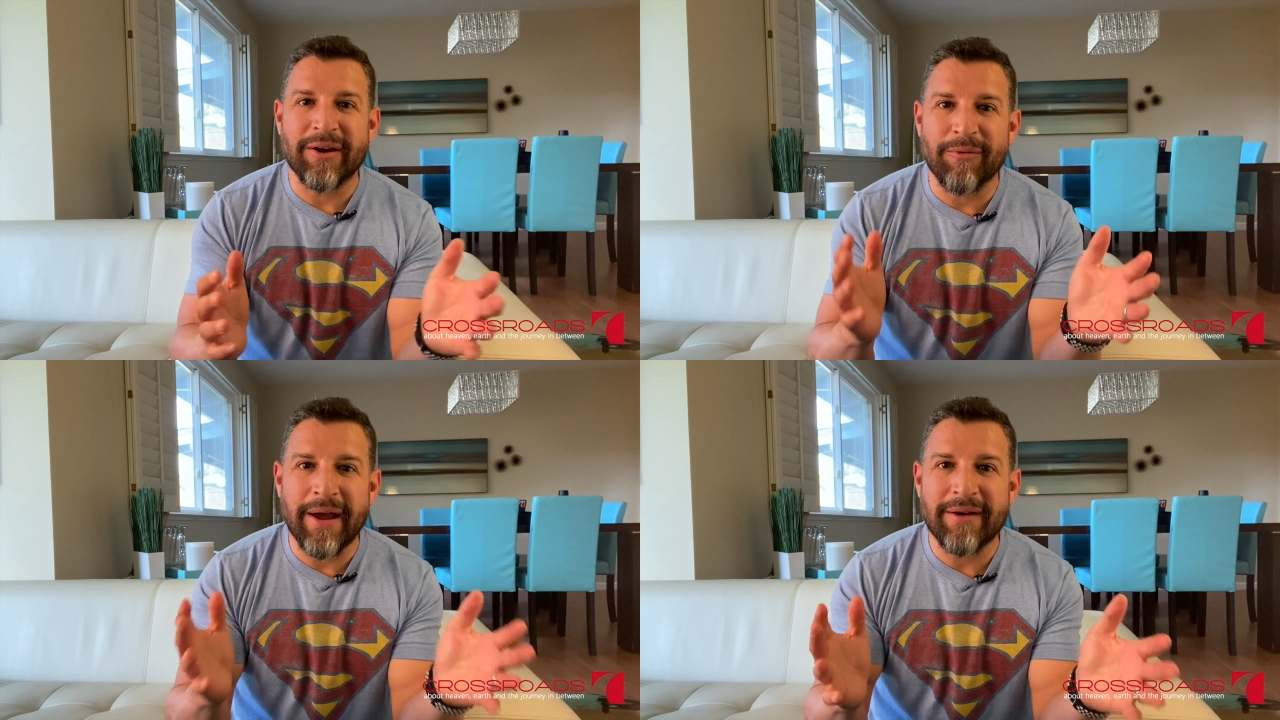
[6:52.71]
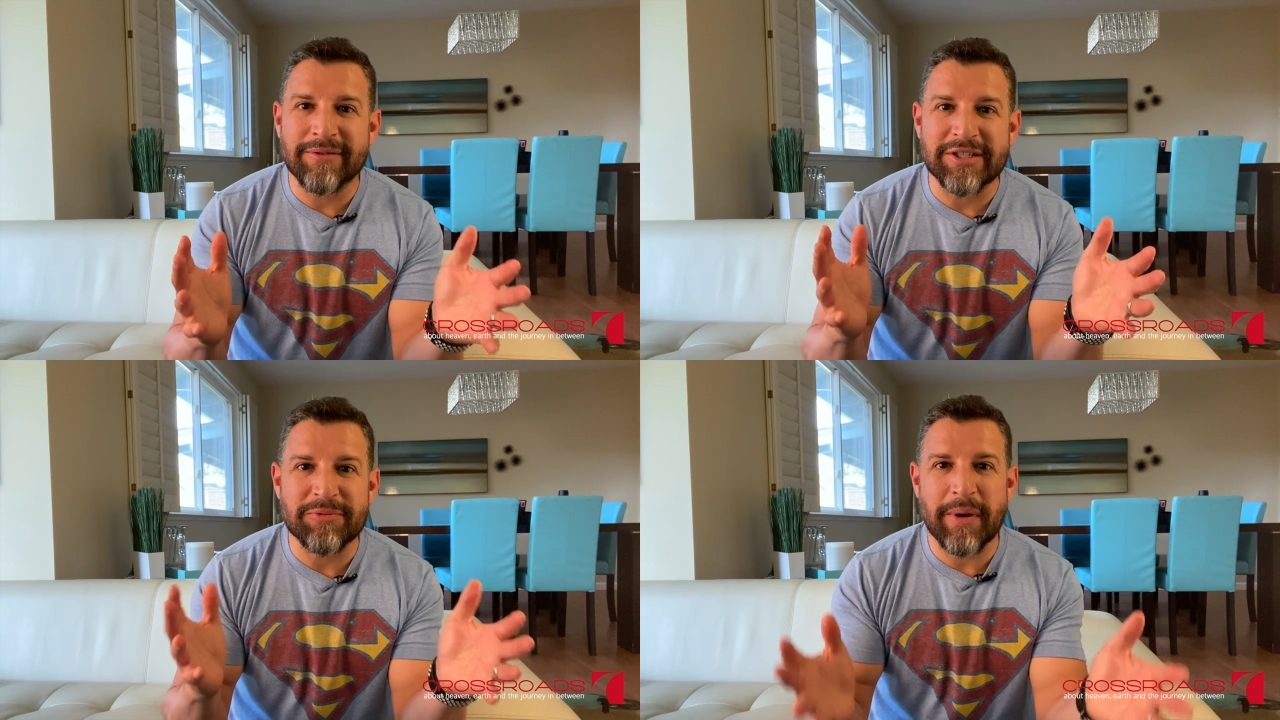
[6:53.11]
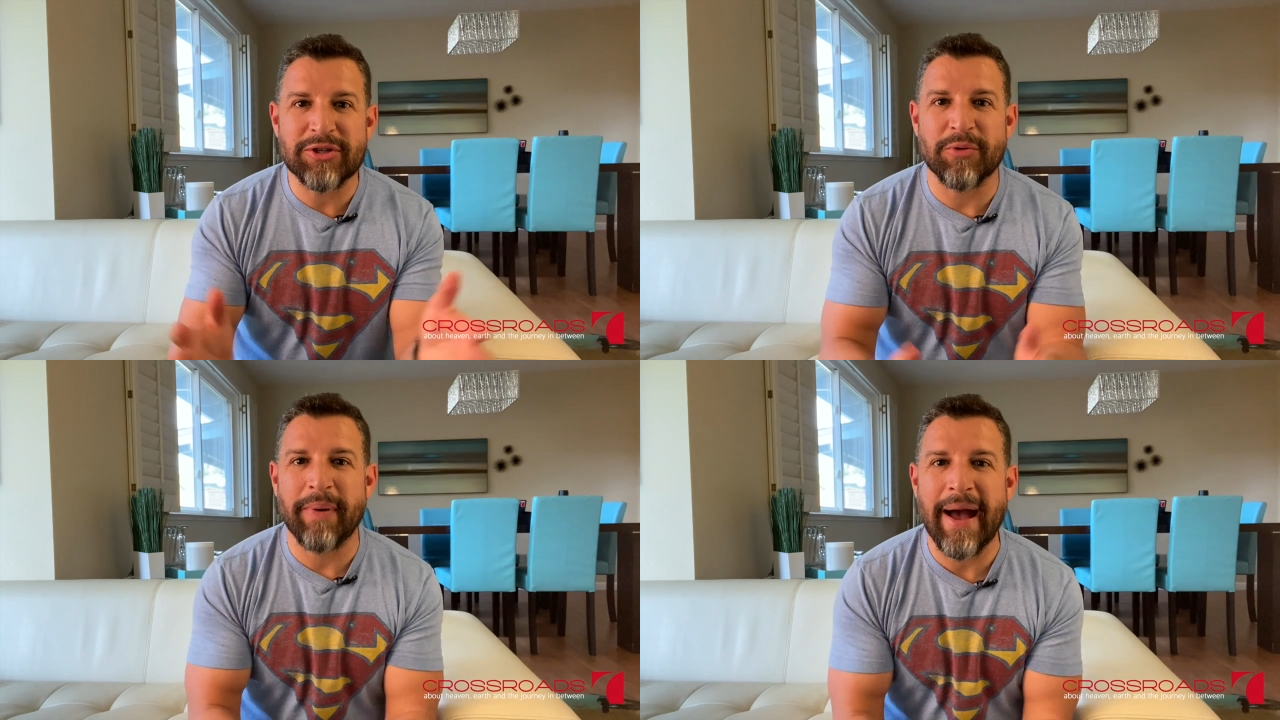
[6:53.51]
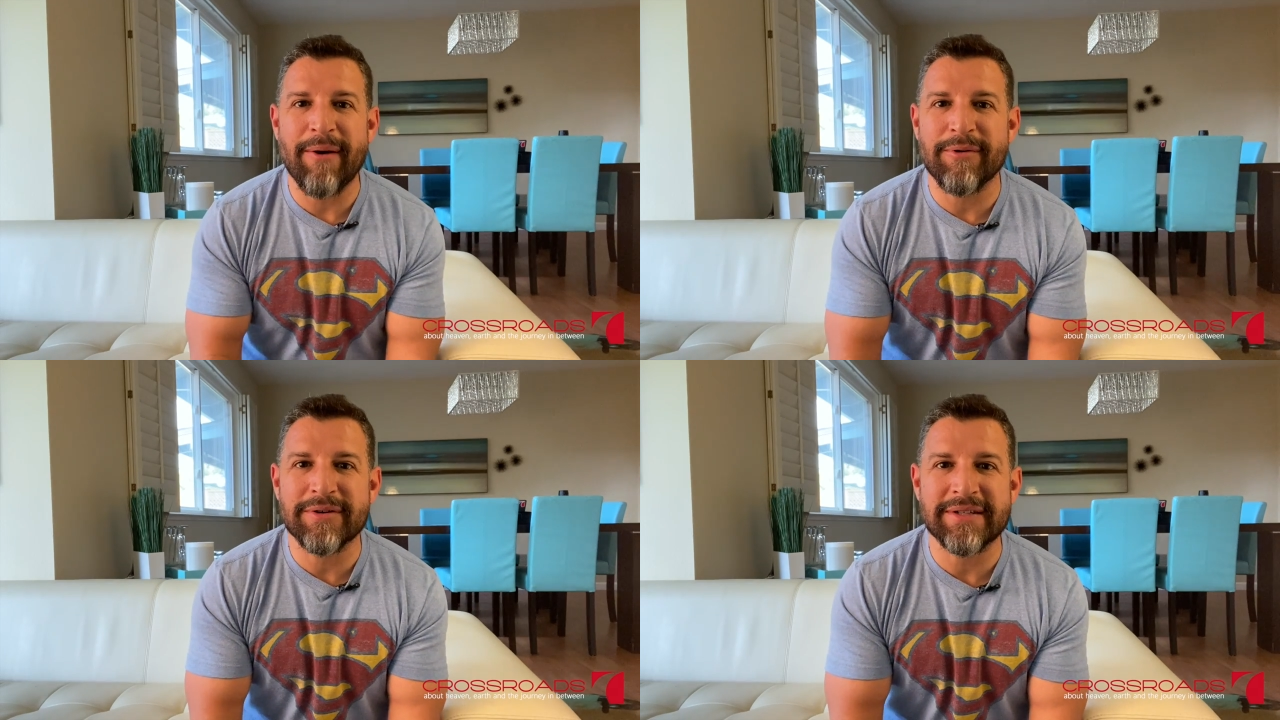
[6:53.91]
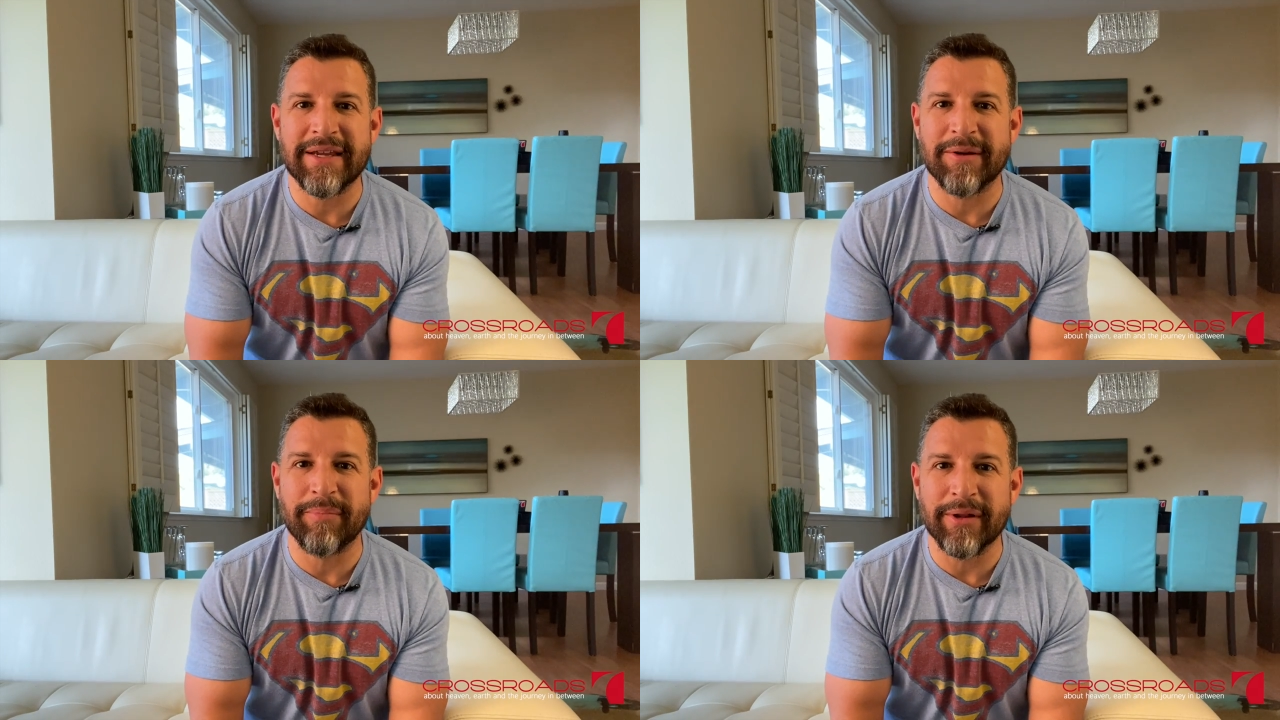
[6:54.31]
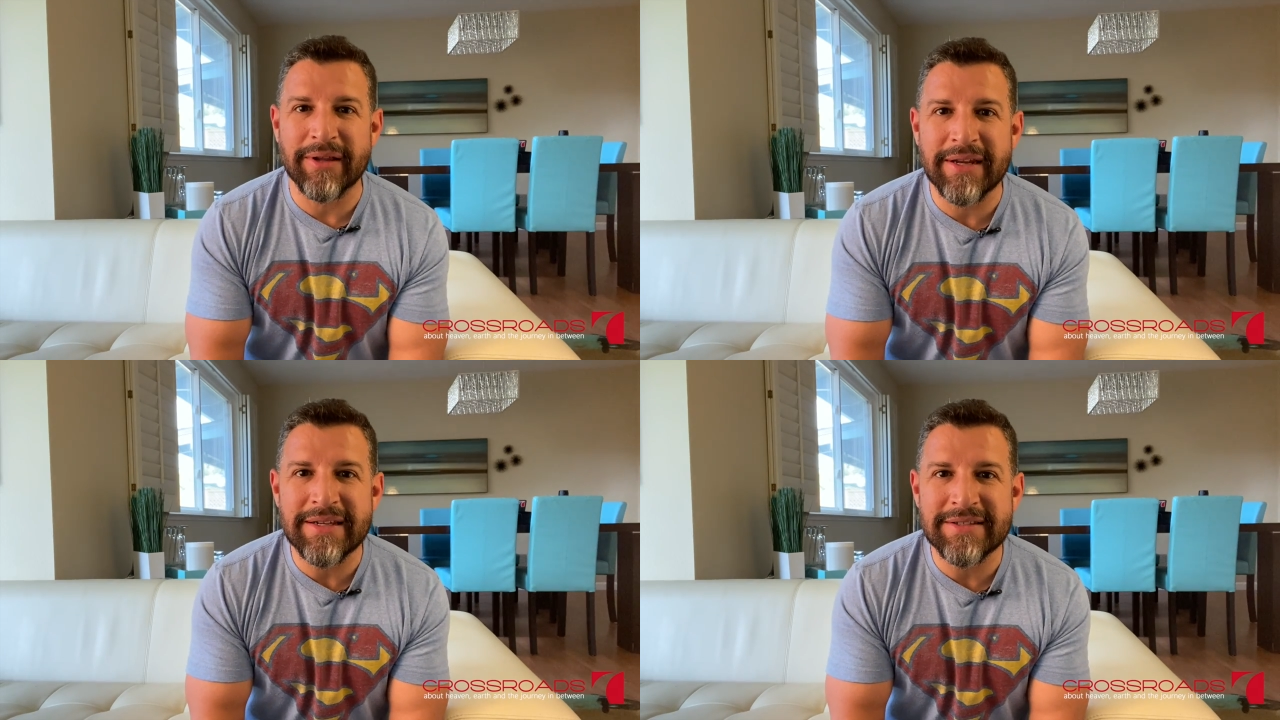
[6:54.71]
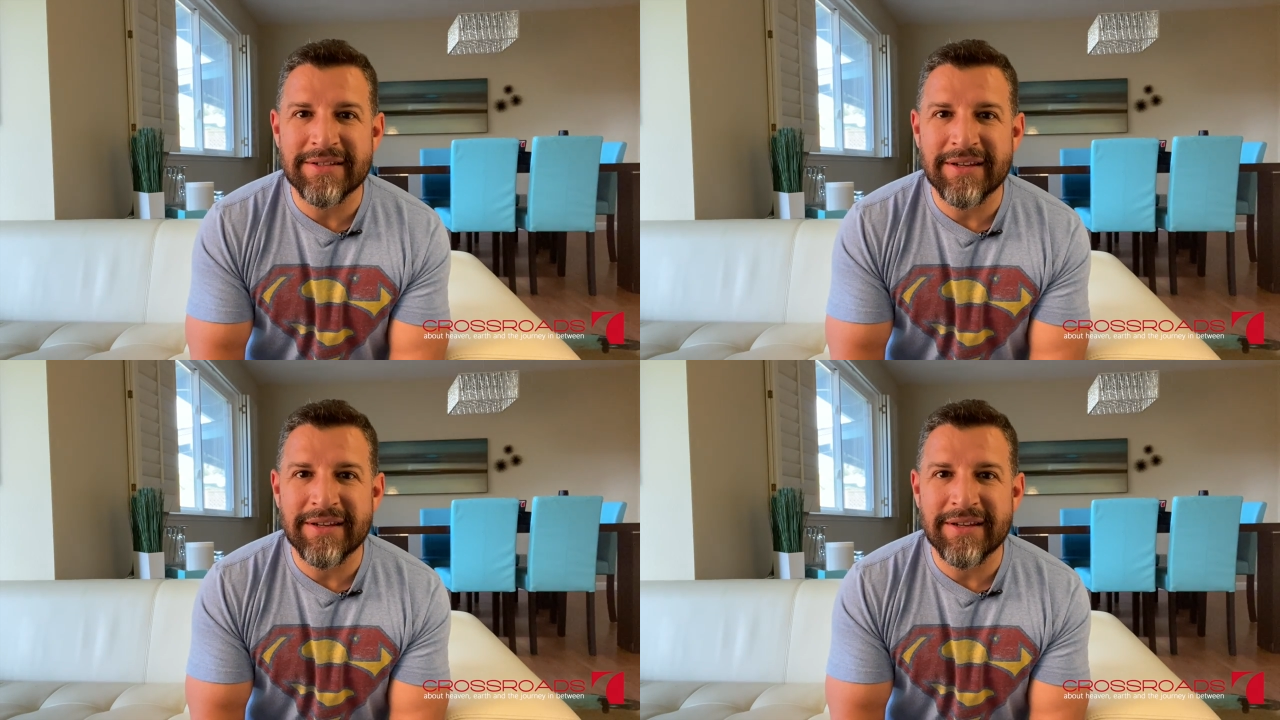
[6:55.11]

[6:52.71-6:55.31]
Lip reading: around special powers and abilities.